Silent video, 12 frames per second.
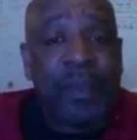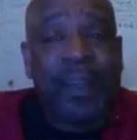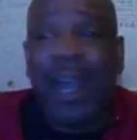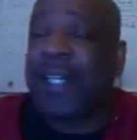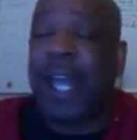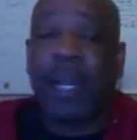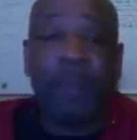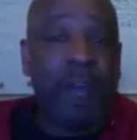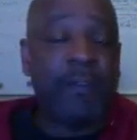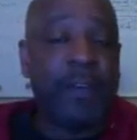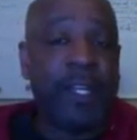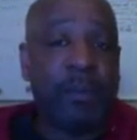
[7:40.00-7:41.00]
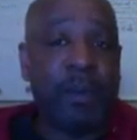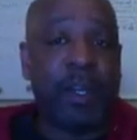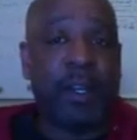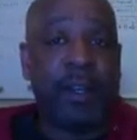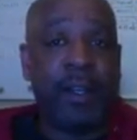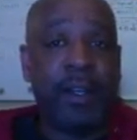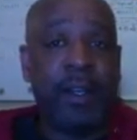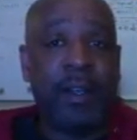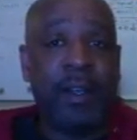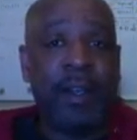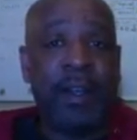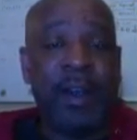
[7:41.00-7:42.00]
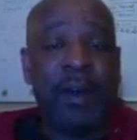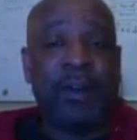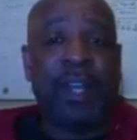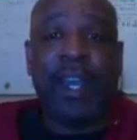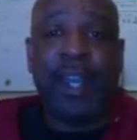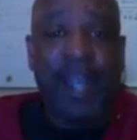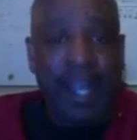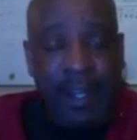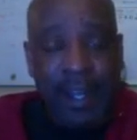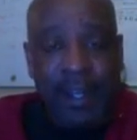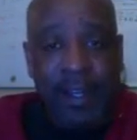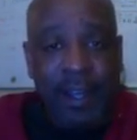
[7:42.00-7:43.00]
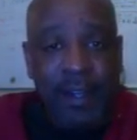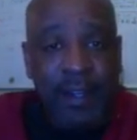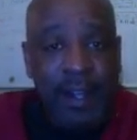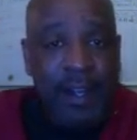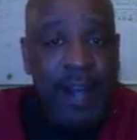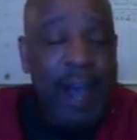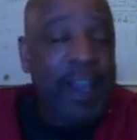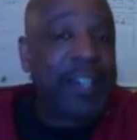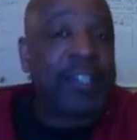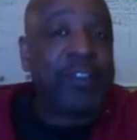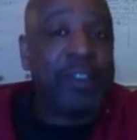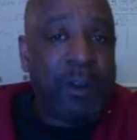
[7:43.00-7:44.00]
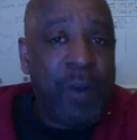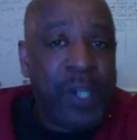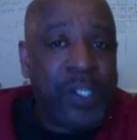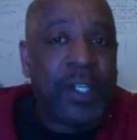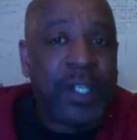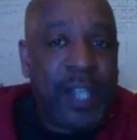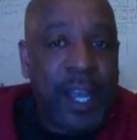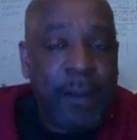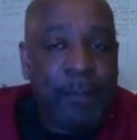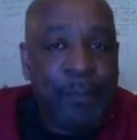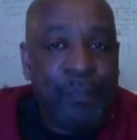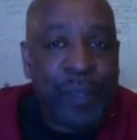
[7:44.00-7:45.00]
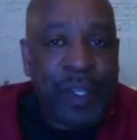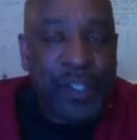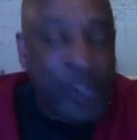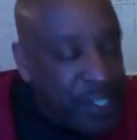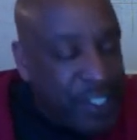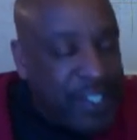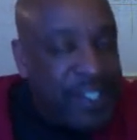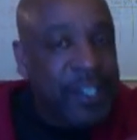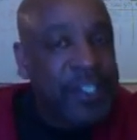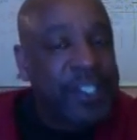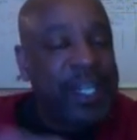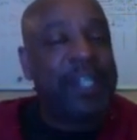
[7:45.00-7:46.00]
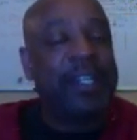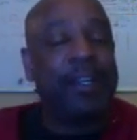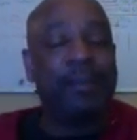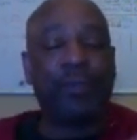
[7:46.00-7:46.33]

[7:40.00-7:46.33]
contact me on Facebook. Okay, and I'll answer your questions there. So you're still sending them